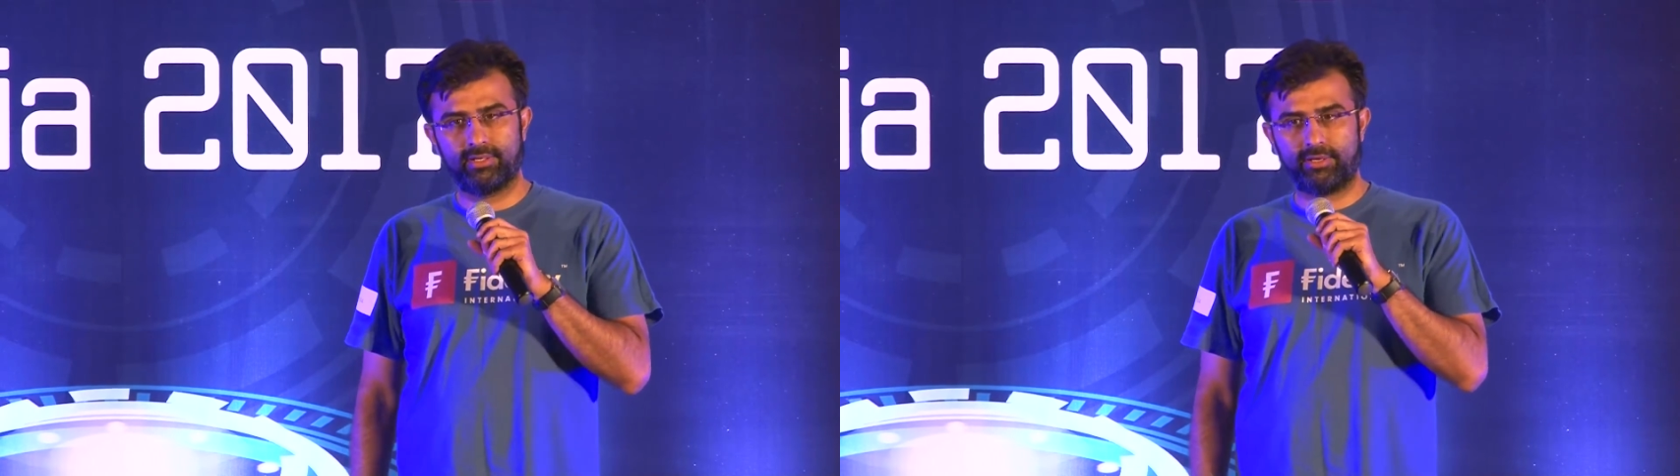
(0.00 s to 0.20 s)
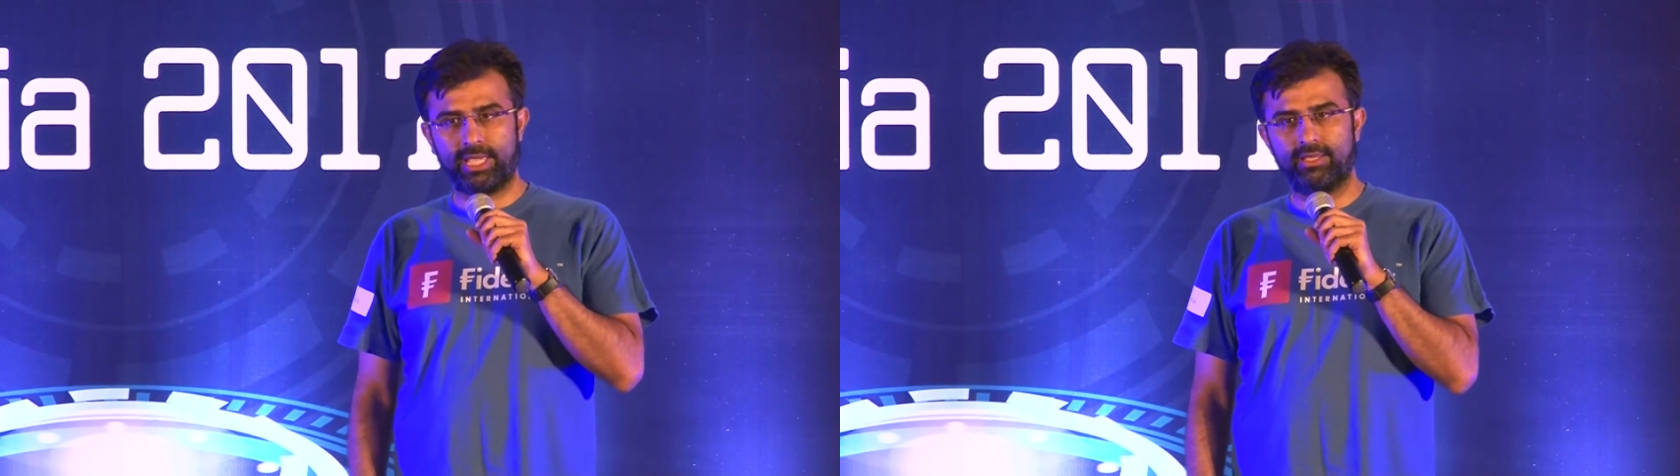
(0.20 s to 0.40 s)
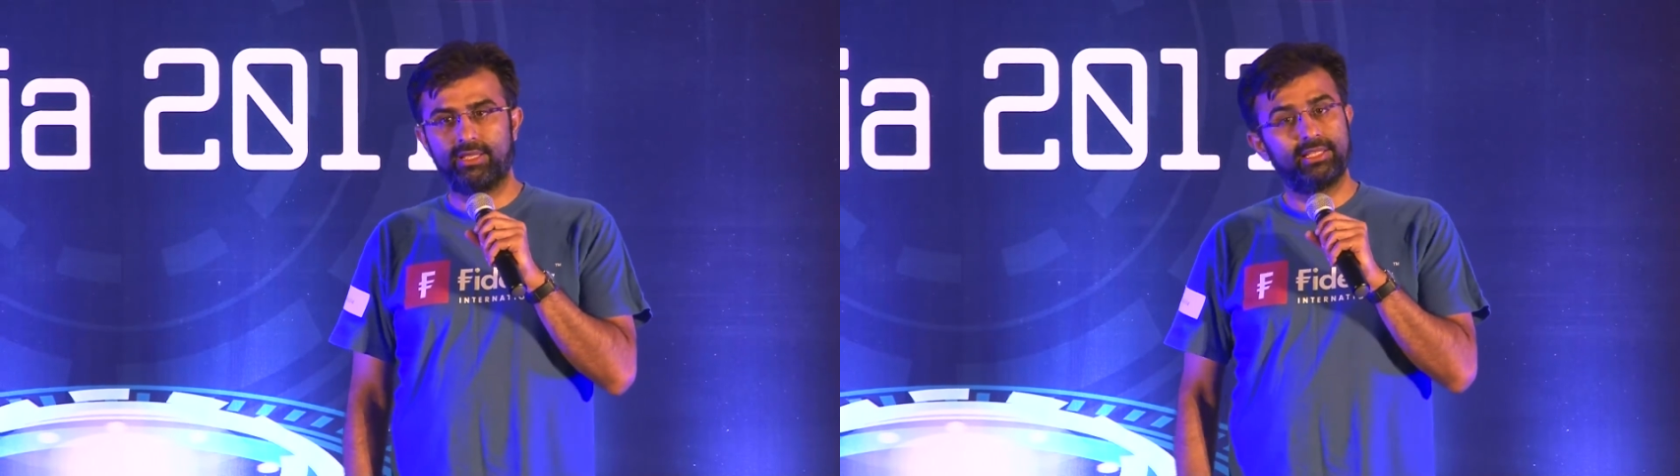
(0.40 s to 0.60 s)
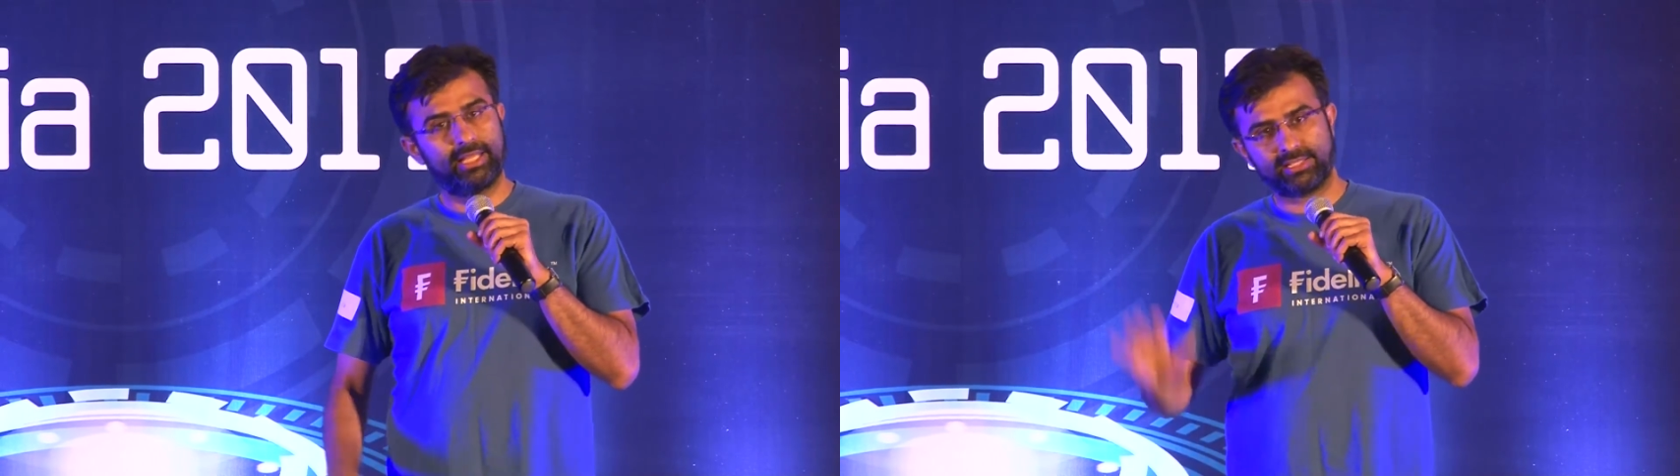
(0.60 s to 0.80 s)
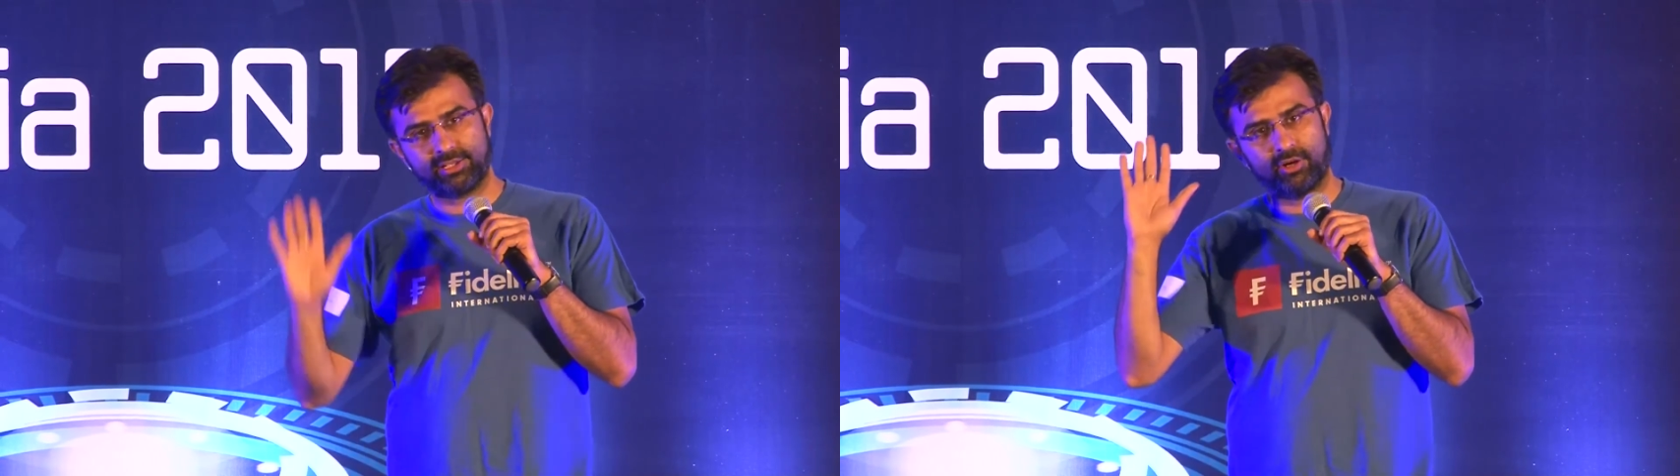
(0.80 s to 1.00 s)
Okay?
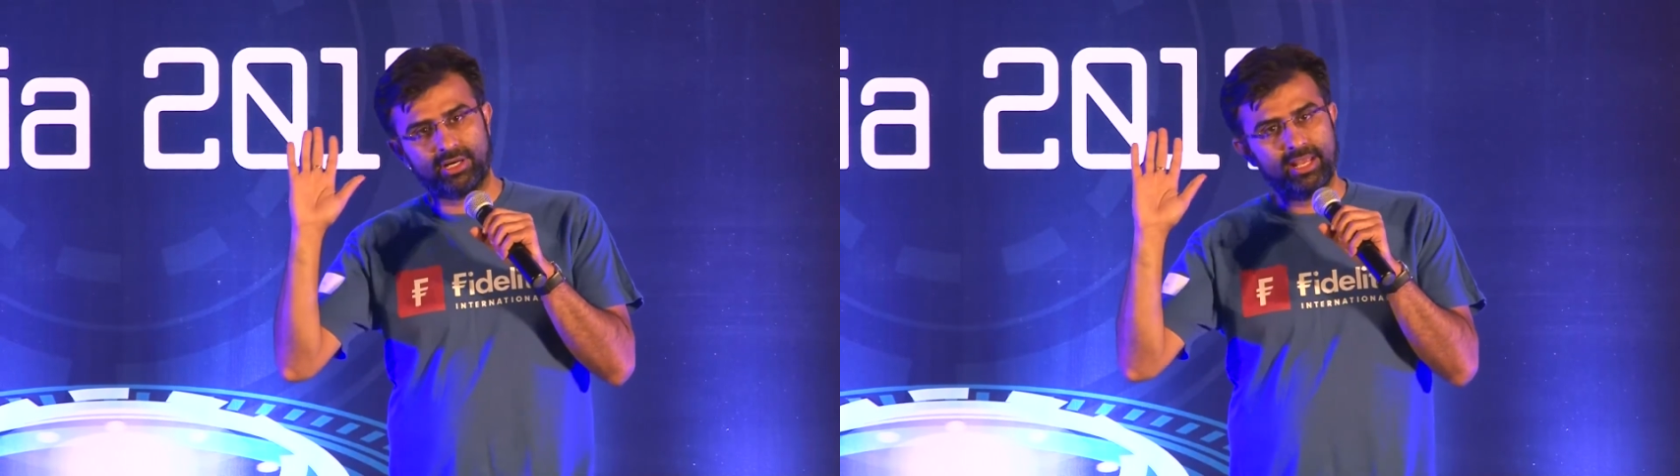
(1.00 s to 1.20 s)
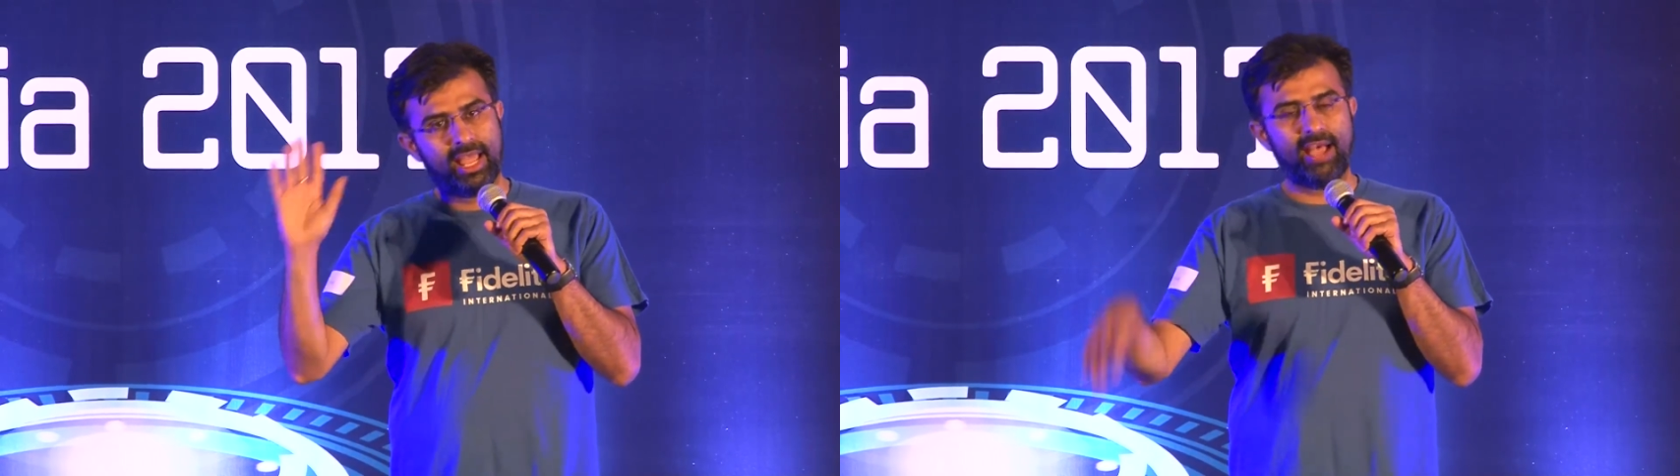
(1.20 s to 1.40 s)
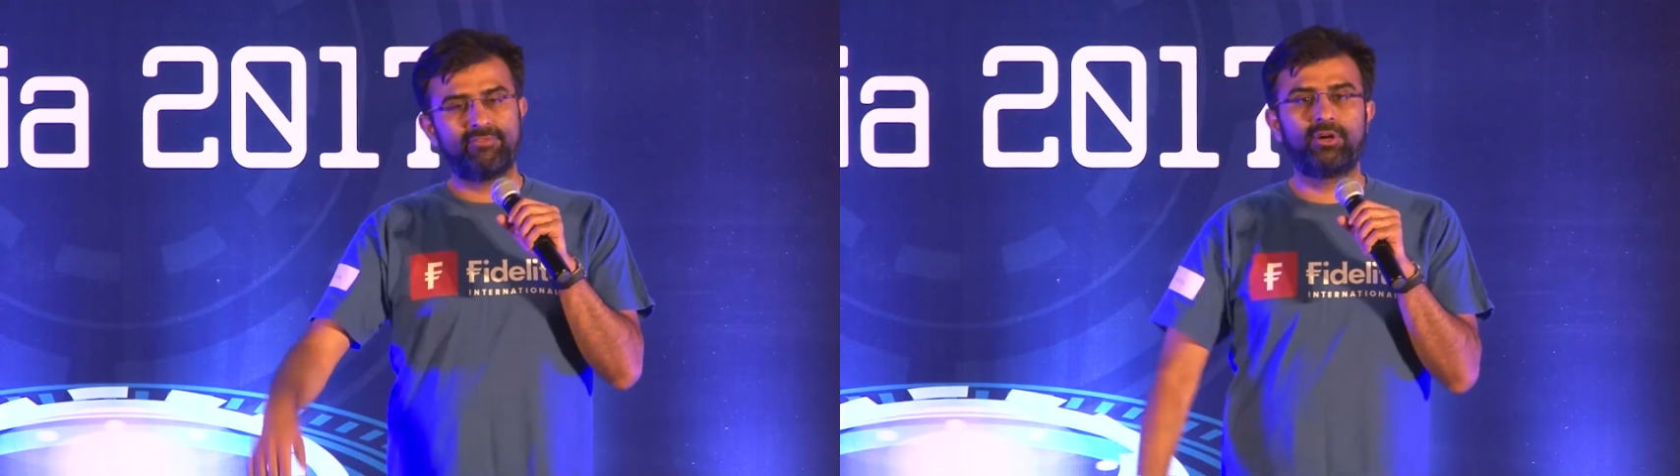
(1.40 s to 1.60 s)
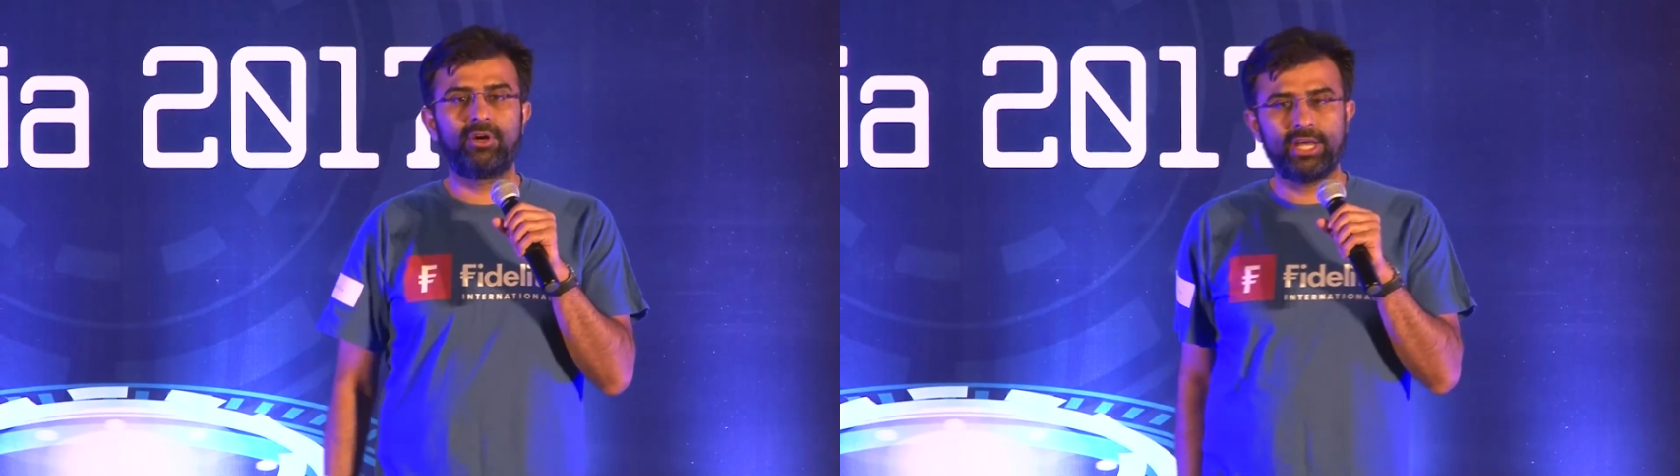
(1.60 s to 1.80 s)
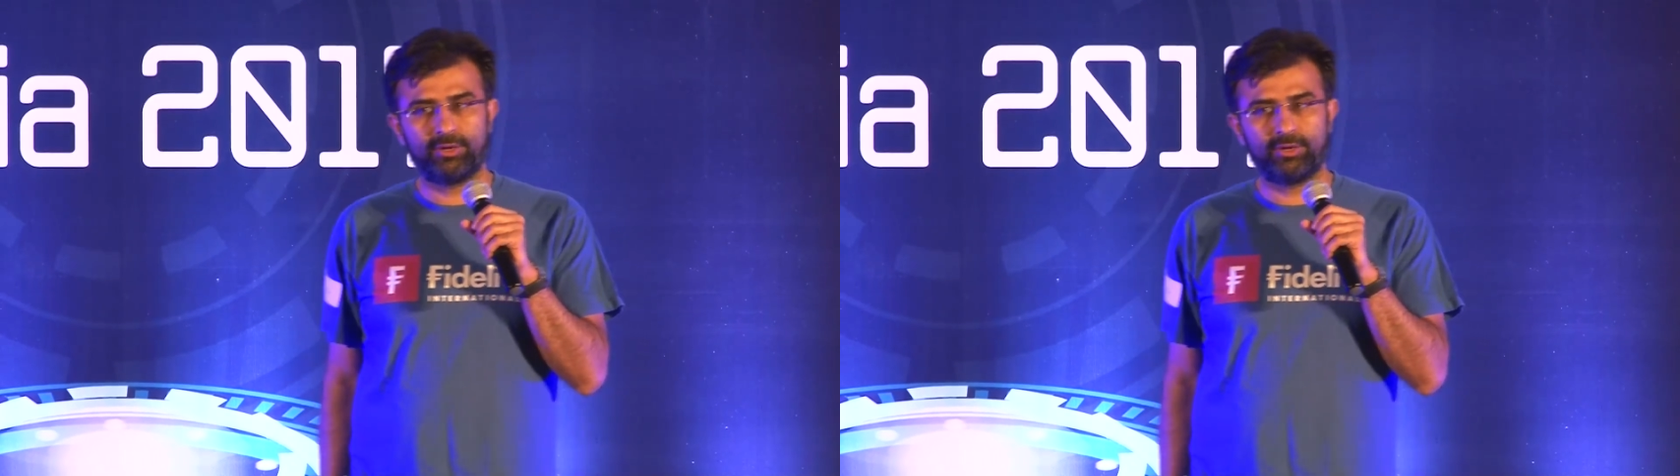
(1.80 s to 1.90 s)
Thanks a lot. Have a good day